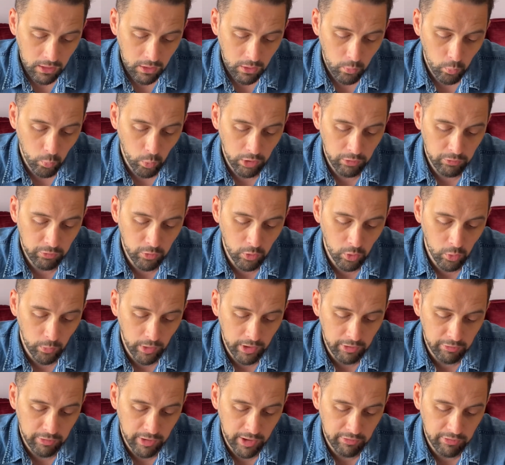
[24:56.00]

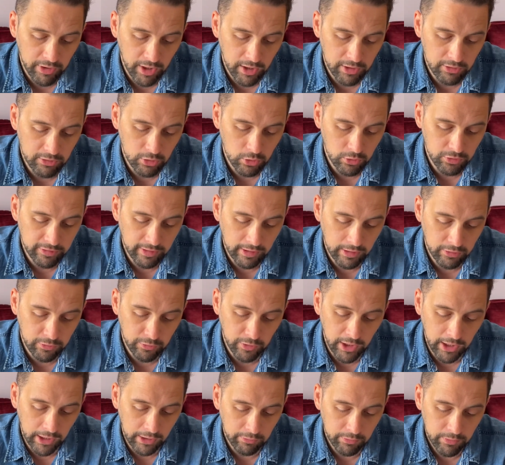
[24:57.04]

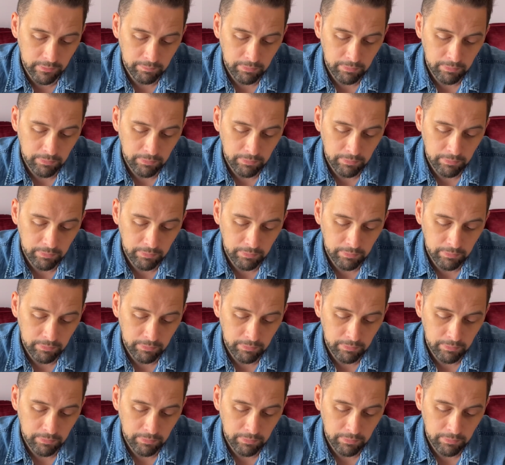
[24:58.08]
1415925.